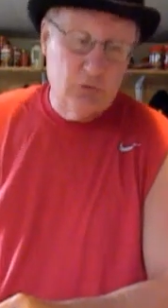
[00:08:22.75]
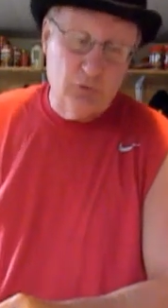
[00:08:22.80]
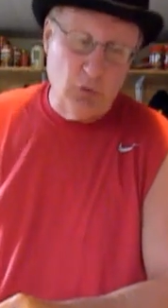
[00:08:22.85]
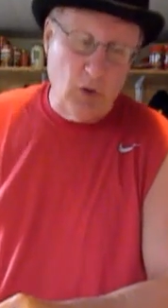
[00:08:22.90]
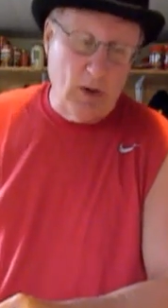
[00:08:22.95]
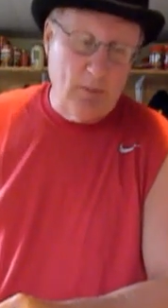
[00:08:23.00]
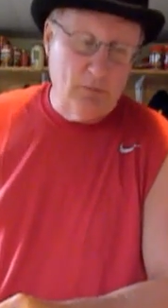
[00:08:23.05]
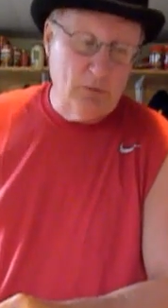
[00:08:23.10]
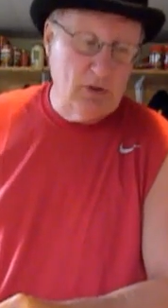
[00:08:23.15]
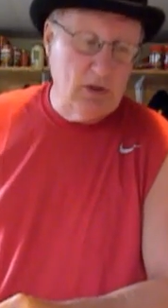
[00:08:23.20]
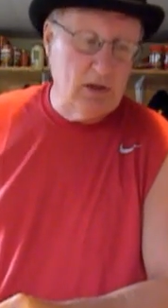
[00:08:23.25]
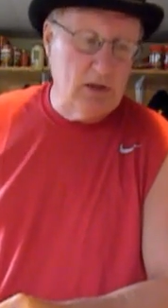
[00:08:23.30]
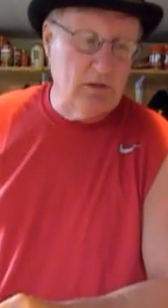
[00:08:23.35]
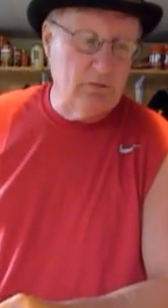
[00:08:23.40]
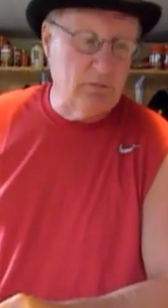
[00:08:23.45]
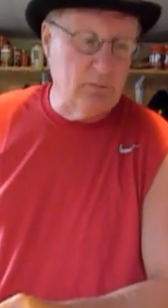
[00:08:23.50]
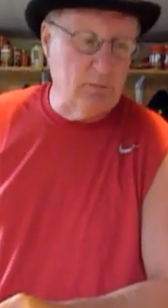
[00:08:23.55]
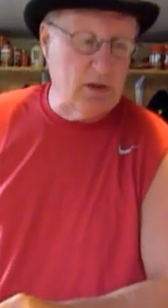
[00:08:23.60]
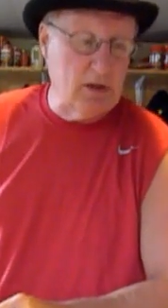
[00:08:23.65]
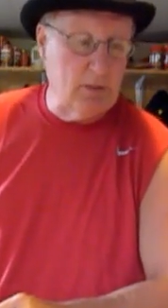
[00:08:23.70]
So I'm
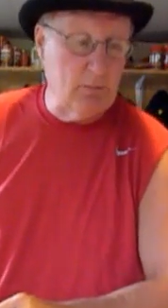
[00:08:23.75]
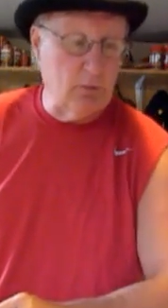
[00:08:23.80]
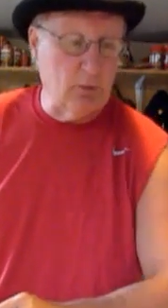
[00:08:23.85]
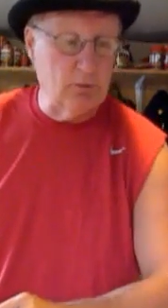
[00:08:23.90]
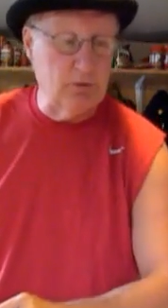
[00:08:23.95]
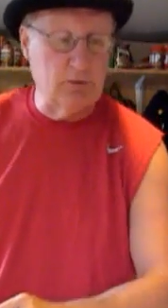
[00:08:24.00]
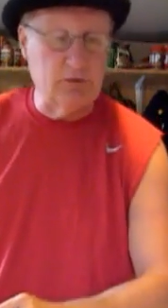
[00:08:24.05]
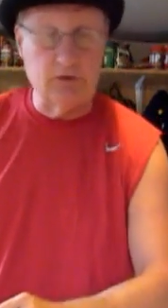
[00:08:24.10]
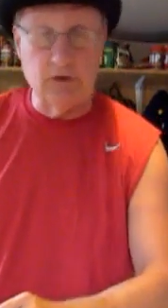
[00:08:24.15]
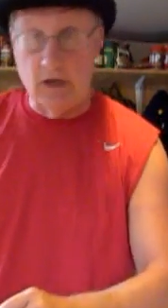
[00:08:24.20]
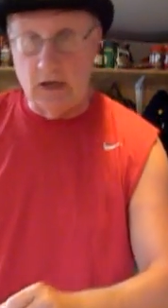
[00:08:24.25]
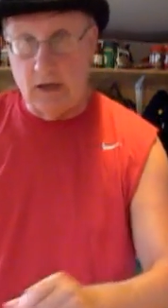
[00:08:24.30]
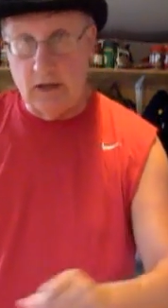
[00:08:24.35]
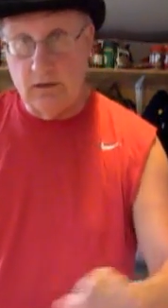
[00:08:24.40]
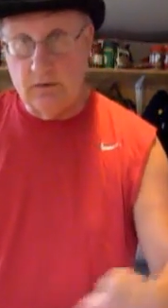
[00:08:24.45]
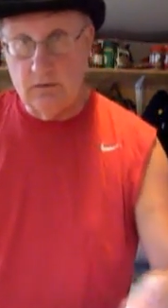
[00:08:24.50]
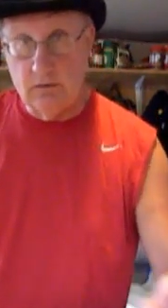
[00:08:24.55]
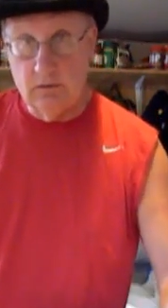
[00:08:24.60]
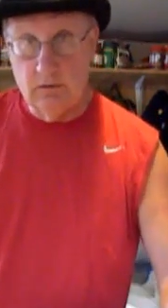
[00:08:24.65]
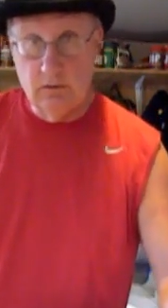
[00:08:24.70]
Tinny from Mini Bull
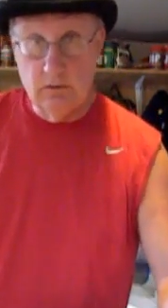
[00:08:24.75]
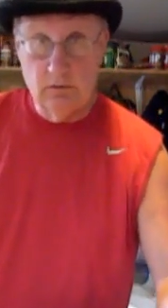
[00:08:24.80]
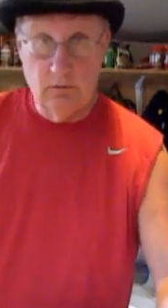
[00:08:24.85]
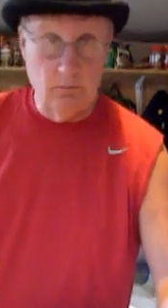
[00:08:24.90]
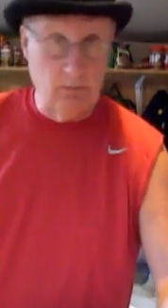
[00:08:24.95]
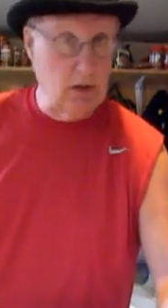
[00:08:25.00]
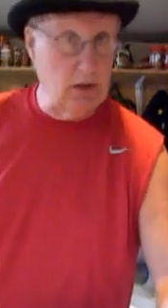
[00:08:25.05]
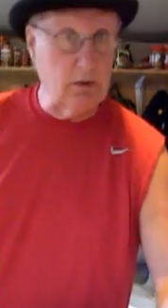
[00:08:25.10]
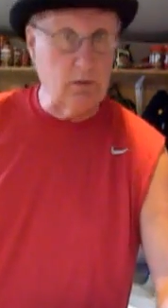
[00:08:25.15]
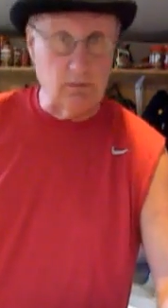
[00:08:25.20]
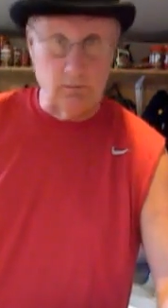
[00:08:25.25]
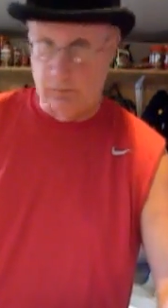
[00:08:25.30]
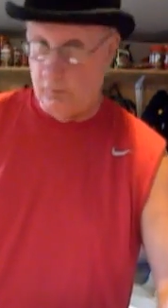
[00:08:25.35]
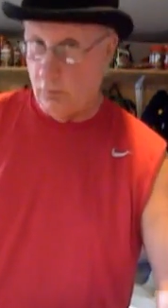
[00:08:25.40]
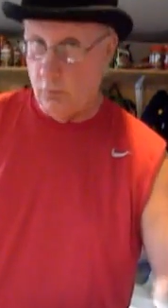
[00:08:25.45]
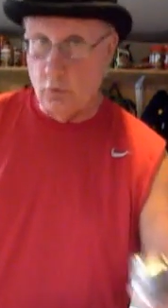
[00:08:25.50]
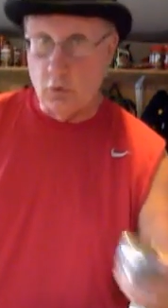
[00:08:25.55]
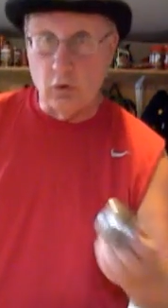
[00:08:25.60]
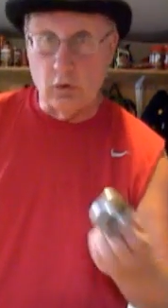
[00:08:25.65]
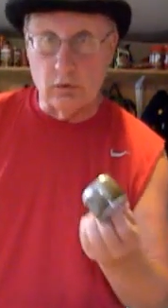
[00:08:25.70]
Design, maker of
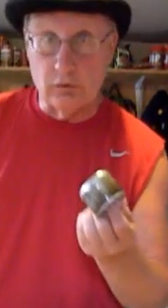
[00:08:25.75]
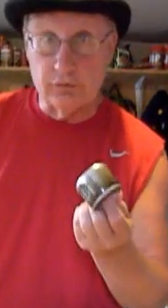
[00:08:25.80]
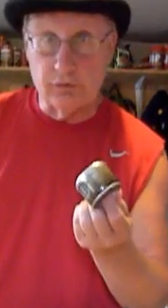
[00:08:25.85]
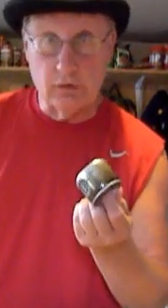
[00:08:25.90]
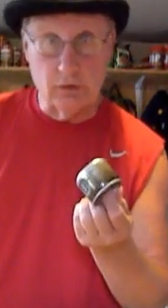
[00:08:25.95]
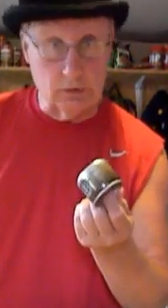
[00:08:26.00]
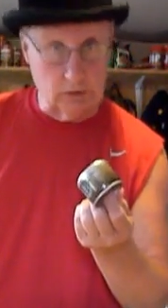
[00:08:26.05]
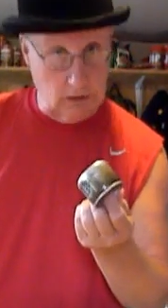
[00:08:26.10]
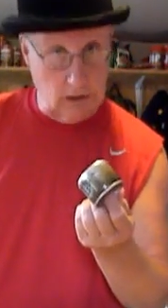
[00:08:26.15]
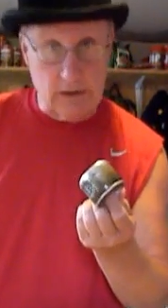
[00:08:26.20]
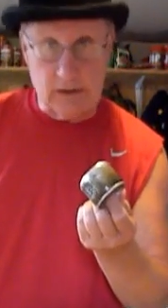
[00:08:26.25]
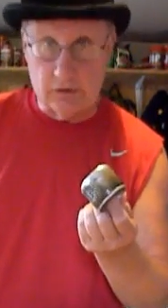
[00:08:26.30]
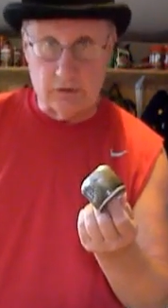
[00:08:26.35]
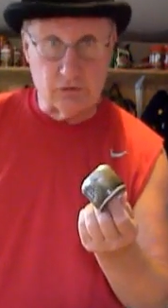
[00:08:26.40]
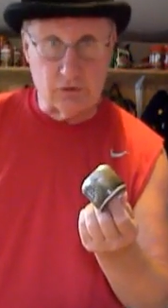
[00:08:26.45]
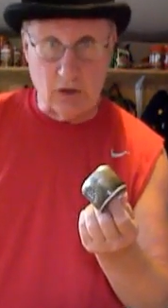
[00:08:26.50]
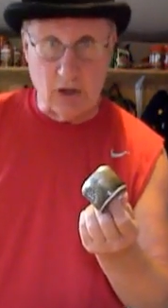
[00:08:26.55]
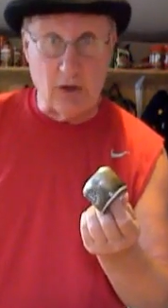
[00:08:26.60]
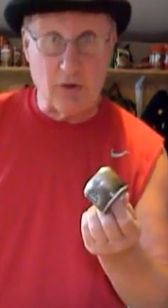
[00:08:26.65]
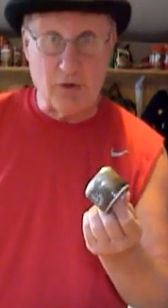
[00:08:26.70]
the world's
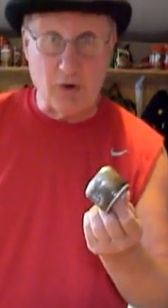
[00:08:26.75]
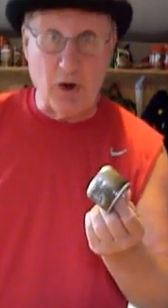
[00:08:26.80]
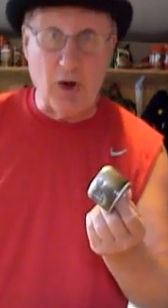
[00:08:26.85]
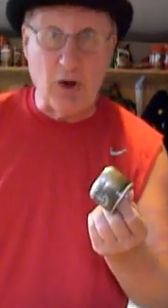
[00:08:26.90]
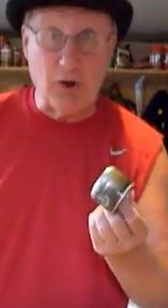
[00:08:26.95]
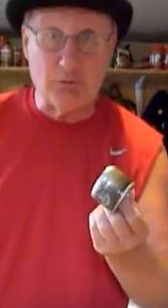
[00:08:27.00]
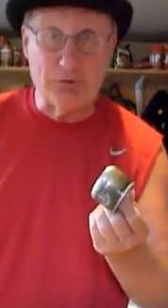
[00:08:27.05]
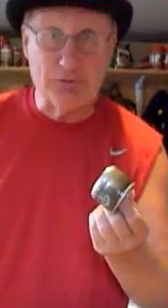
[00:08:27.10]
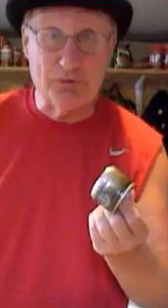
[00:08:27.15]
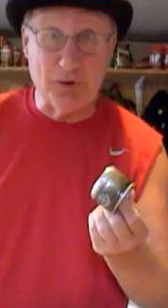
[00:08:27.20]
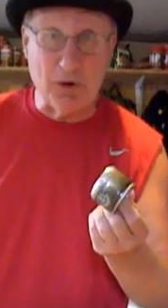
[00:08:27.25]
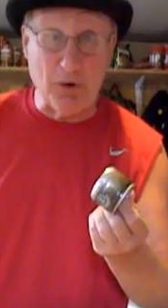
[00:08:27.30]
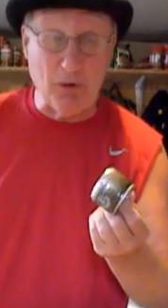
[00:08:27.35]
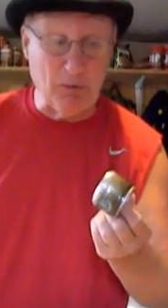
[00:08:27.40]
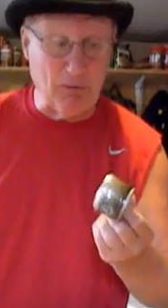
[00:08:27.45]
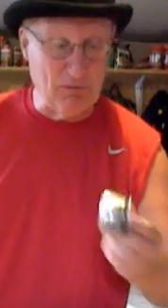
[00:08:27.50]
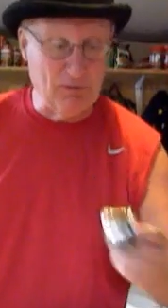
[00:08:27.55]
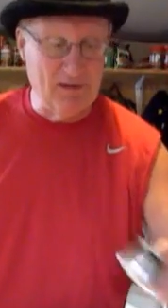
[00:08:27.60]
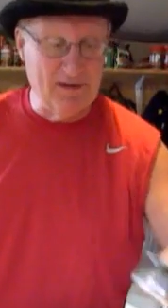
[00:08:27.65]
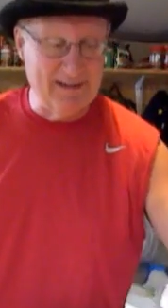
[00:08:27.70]
lightest alcohol
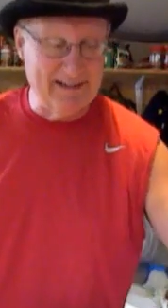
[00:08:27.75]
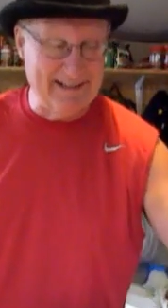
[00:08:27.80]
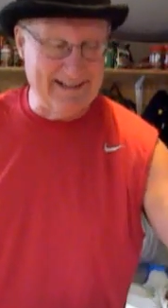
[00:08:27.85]
stove.